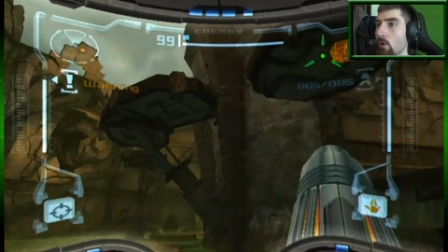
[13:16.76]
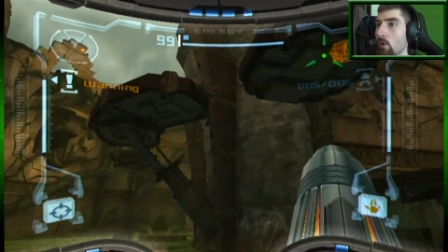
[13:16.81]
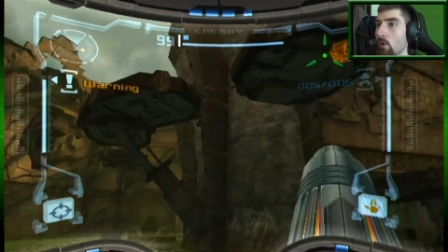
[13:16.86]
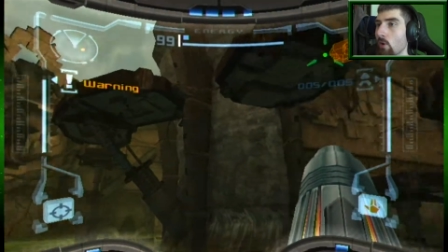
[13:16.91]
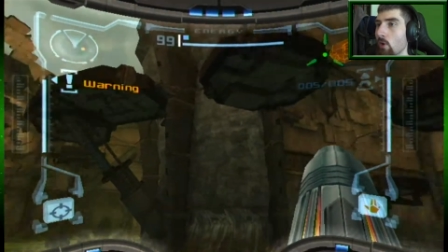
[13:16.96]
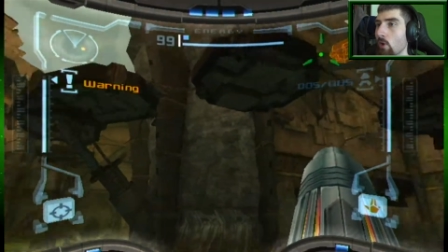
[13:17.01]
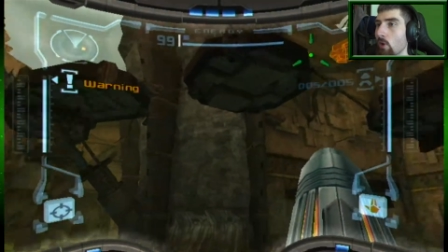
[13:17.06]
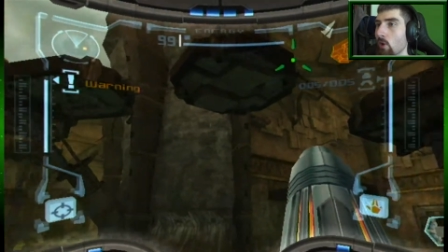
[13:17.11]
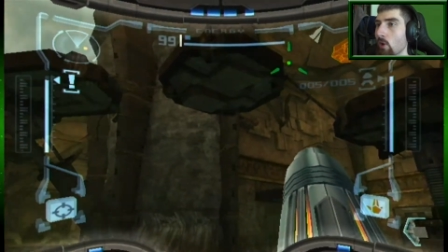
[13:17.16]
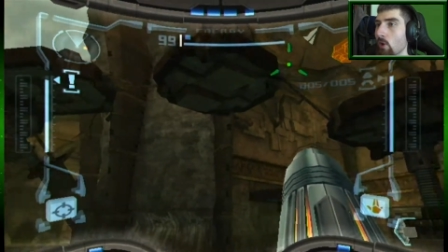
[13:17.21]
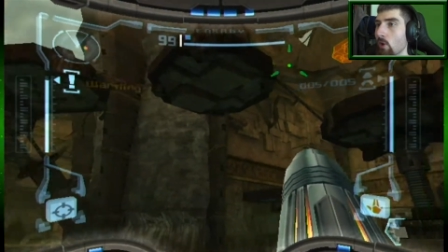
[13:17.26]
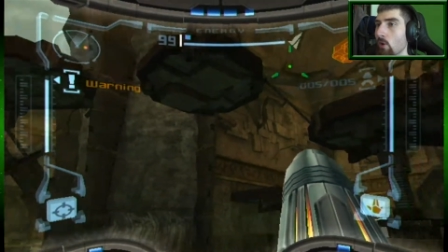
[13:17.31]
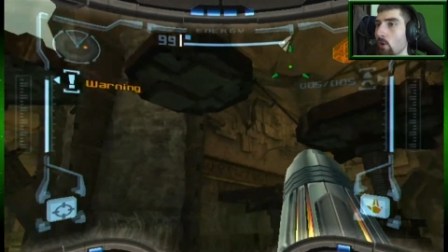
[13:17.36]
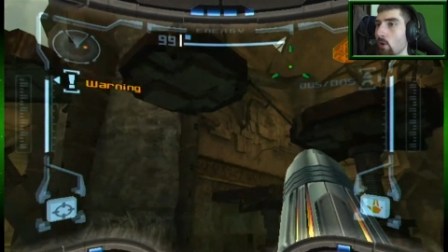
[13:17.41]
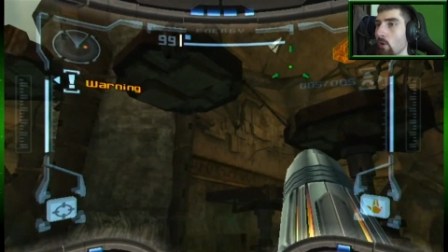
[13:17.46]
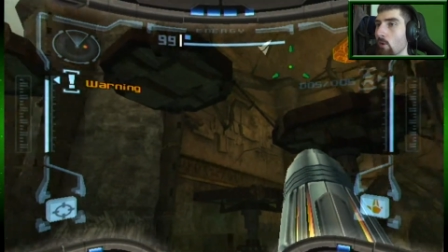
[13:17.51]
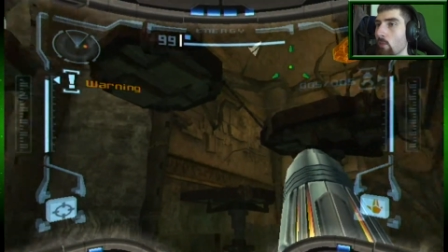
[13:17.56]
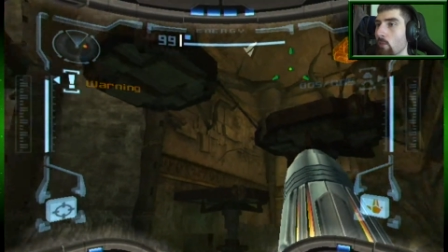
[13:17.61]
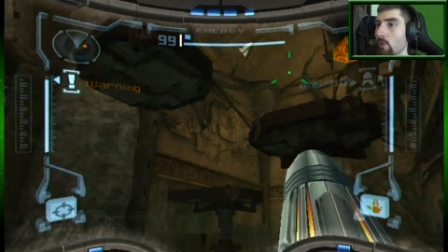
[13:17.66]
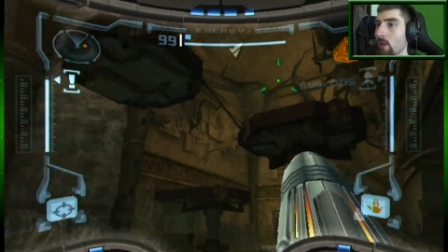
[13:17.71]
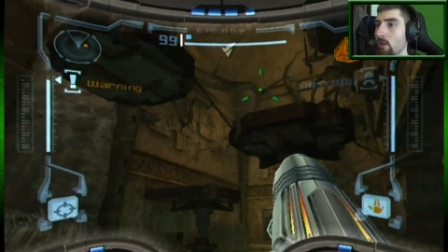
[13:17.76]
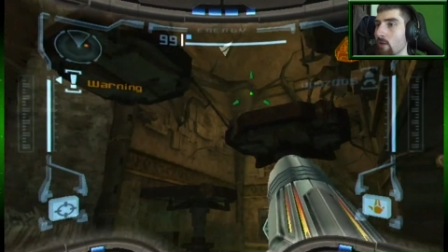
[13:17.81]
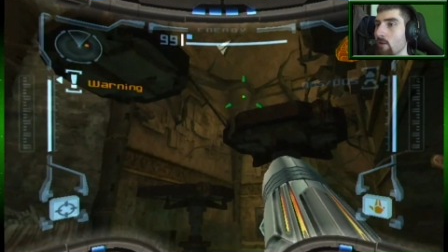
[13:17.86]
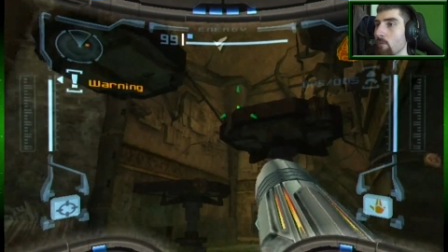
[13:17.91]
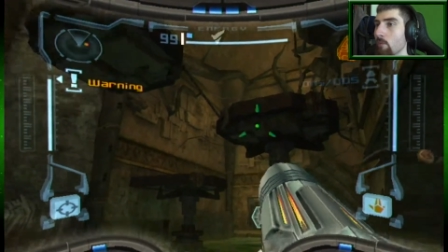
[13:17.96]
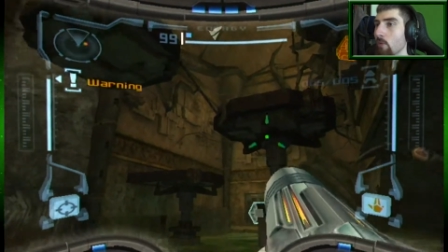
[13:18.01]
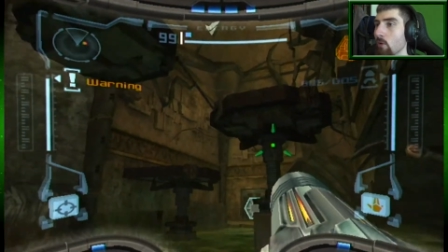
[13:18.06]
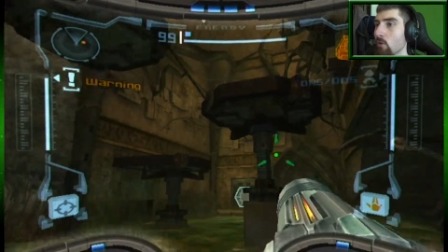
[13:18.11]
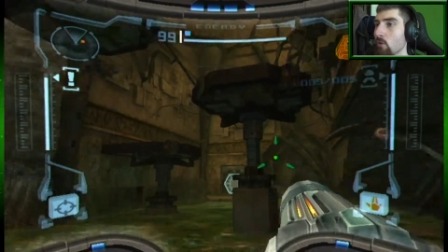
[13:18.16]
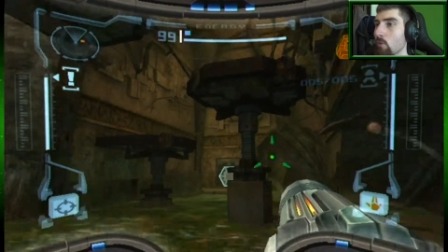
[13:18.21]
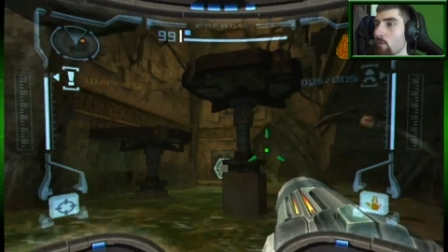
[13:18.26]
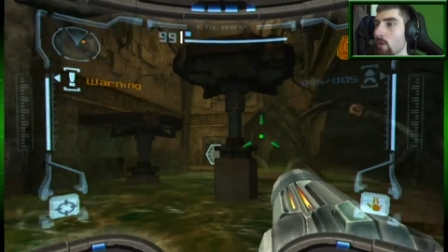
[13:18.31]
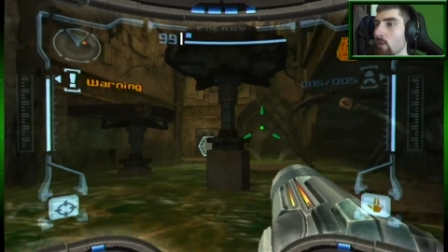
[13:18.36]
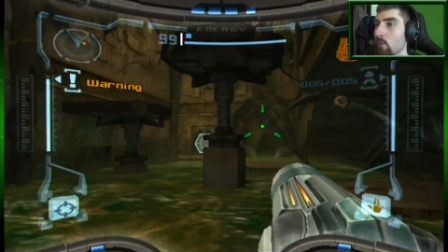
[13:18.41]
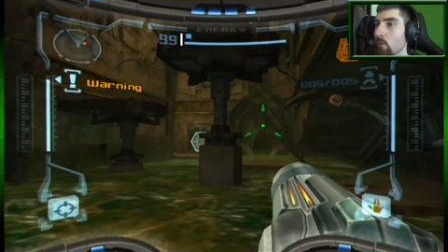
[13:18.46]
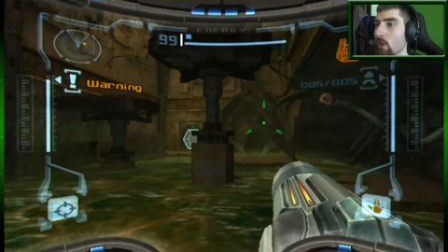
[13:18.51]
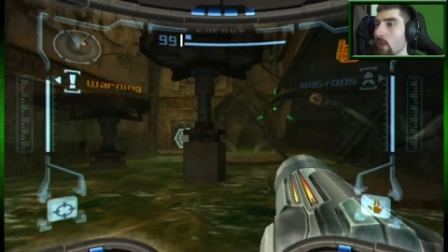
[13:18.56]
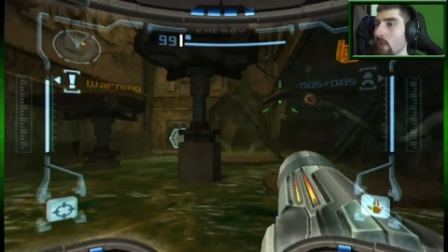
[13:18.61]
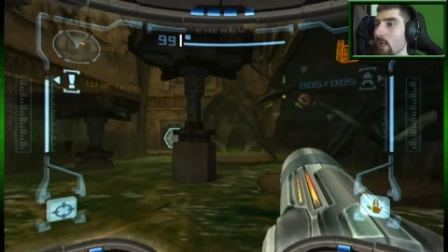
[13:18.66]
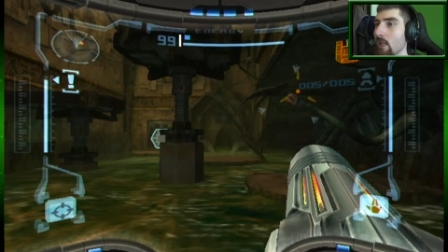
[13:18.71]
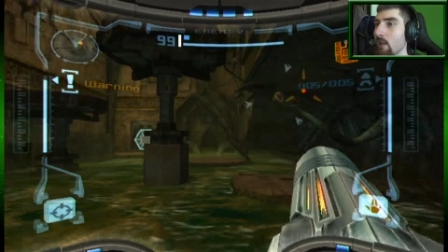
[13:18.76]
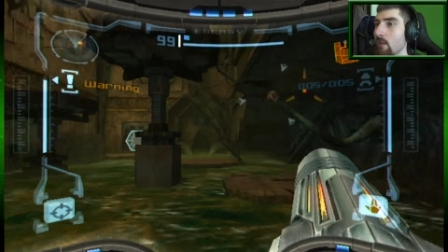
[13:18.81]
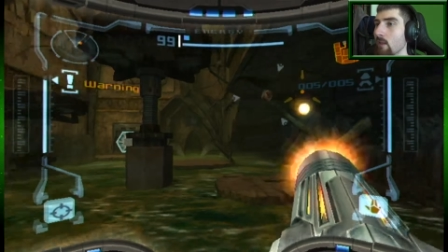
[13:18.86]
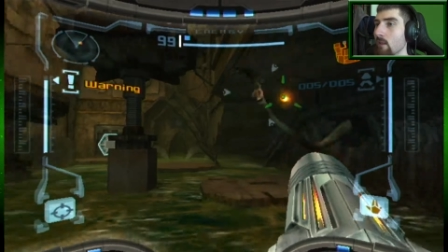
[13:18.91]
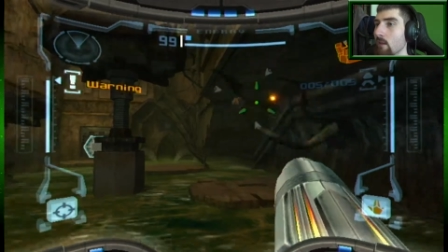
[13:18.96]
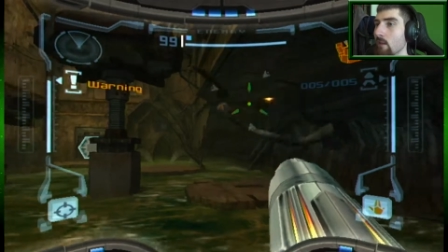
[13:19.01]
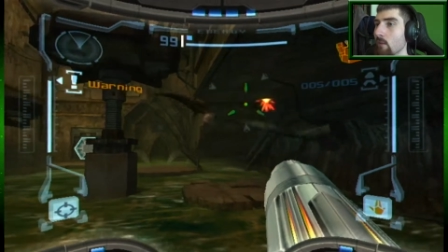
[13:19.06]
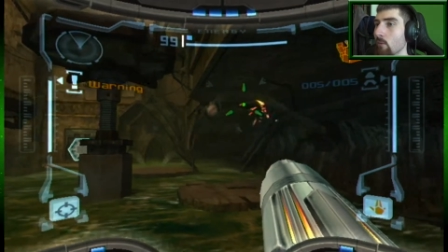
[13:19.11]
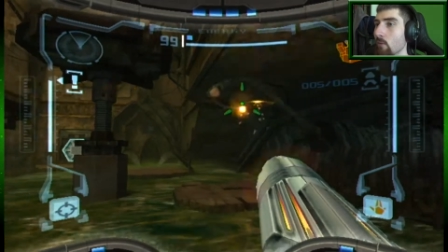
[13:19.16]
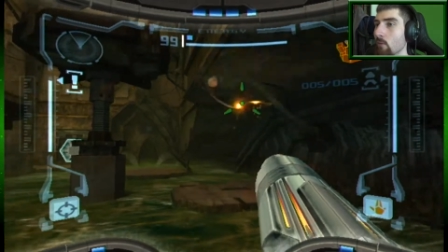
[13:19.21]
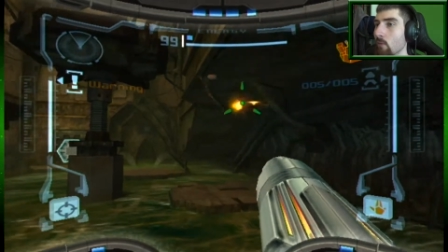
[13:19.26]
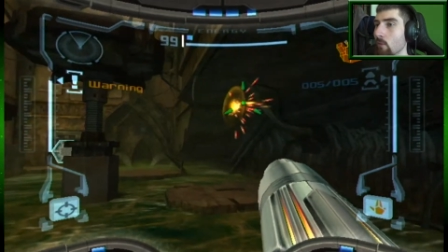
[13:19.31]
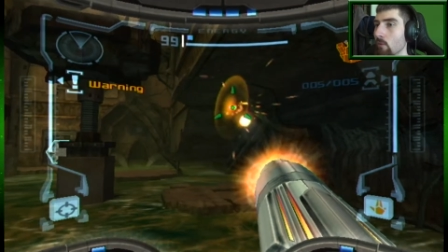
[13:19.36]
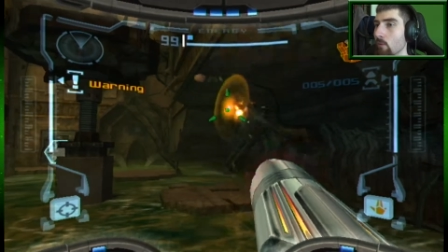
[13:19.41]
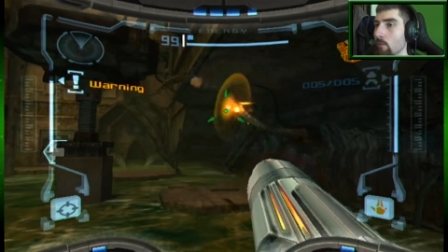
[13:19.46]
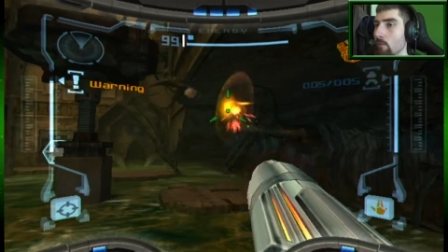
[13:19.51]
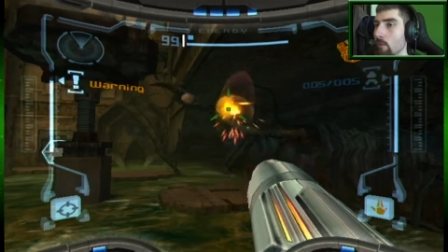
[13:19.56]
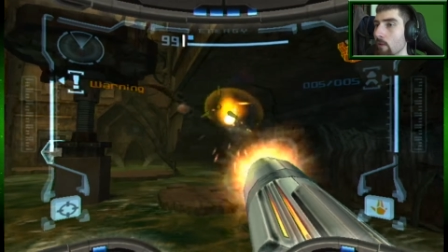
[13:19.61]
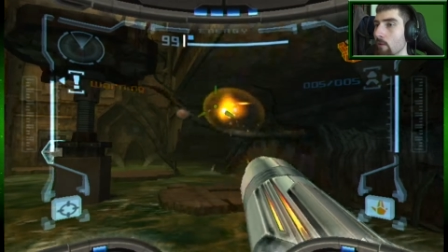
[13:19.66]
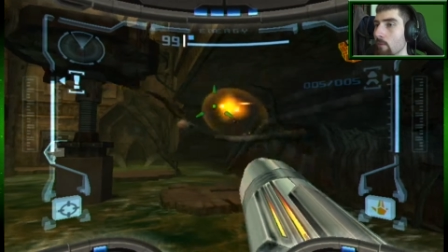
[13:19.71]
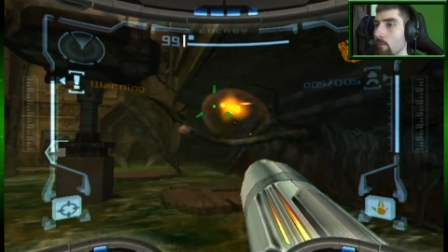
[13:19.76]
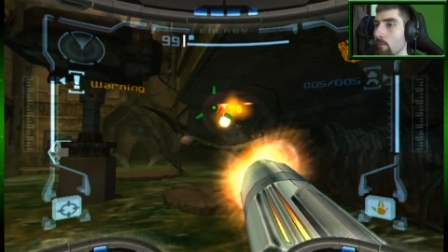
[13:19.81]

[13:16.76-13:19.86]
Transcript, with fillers: No, but it's supposed to be within the room.